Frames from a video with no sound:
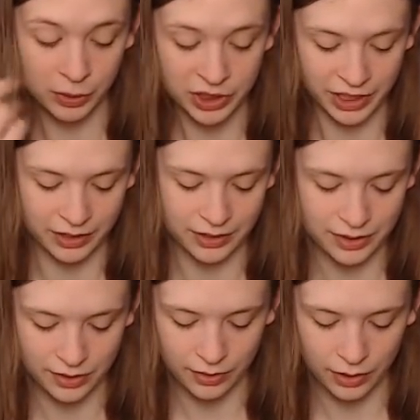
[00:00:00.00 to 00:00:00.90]
bounce
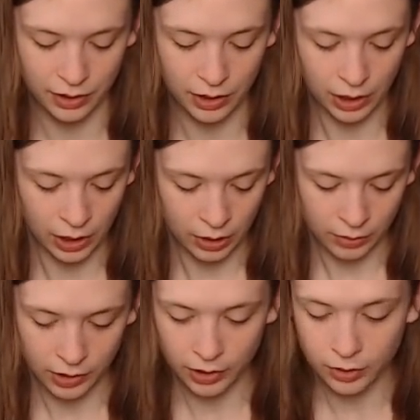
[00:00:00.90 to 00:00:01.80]
lands.
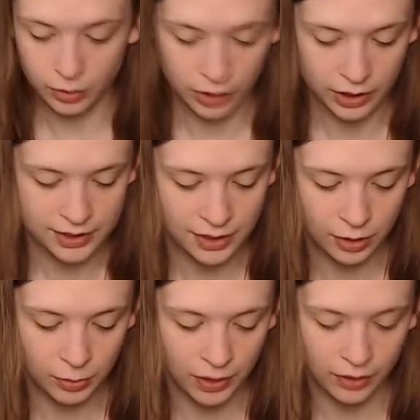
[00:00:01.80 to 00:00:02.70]
Ready to go.
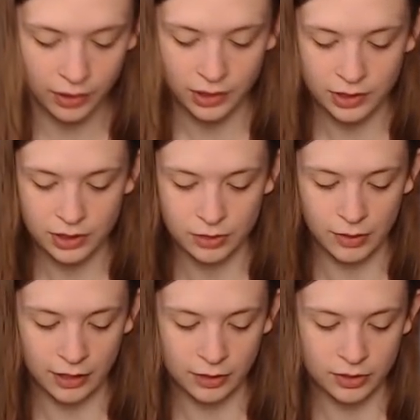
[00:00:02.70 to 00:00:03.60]
Cinder
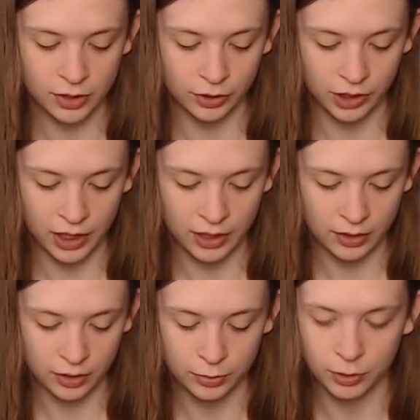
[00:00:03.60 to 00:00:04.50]
Barrens, Rakdos
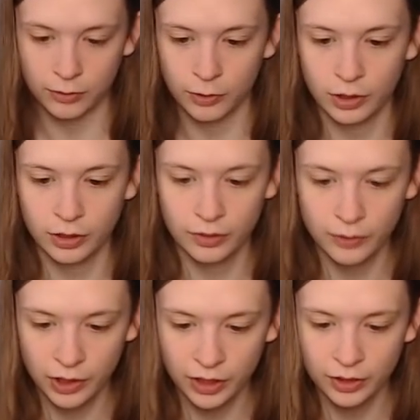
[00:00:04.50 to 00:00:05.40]
Guildgate, Urborg
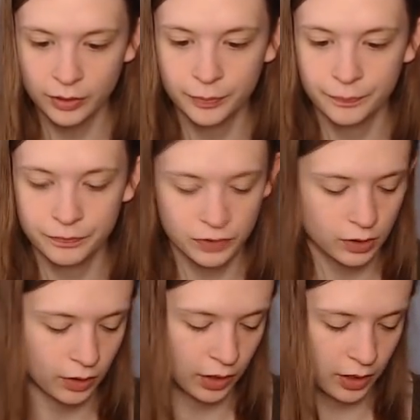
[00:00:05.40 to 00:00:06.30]
Volcano.
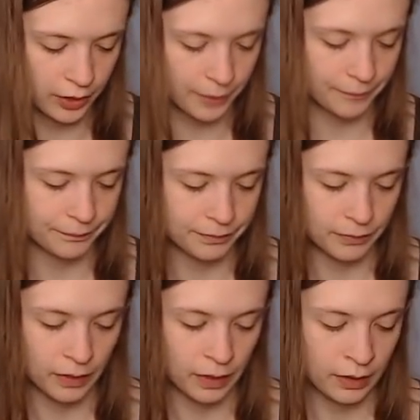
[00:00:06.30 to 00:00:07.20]
Ready.
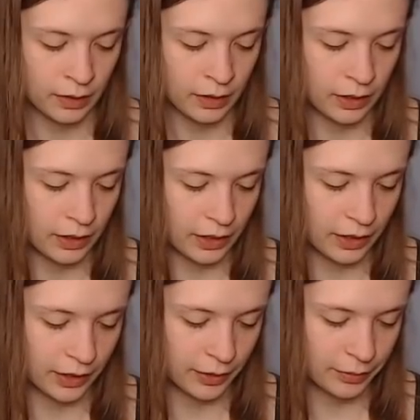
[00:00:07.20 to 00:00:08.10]

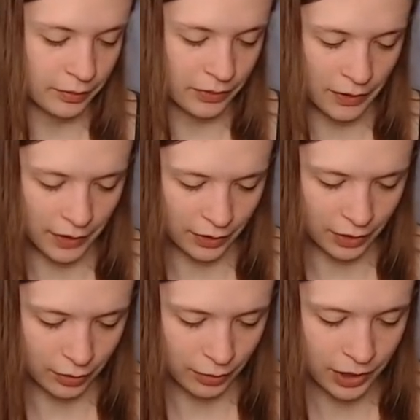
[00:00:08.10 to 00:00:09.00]
Have I
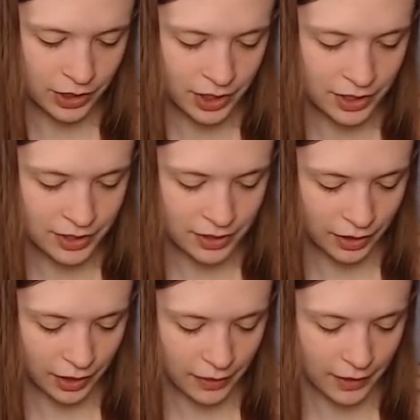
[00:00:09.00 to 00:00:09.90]
already arranged
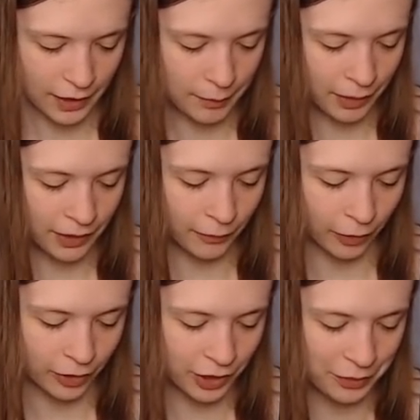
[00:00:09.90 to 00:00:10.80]
these? I think I might
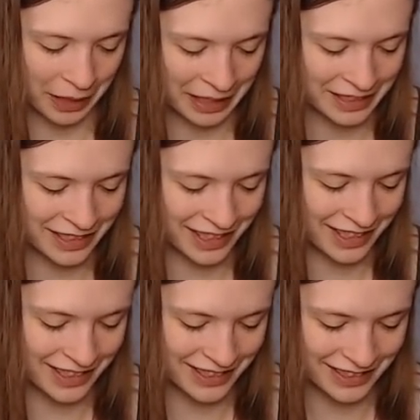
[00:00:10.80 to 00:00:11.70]
have already arranged
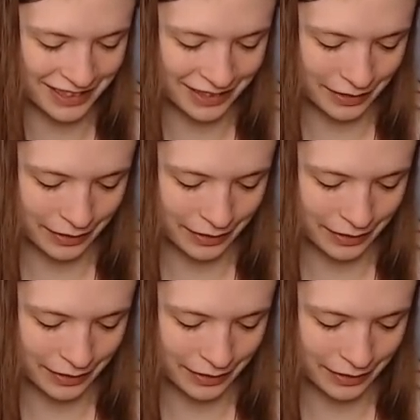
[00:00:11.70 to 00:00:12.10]
these.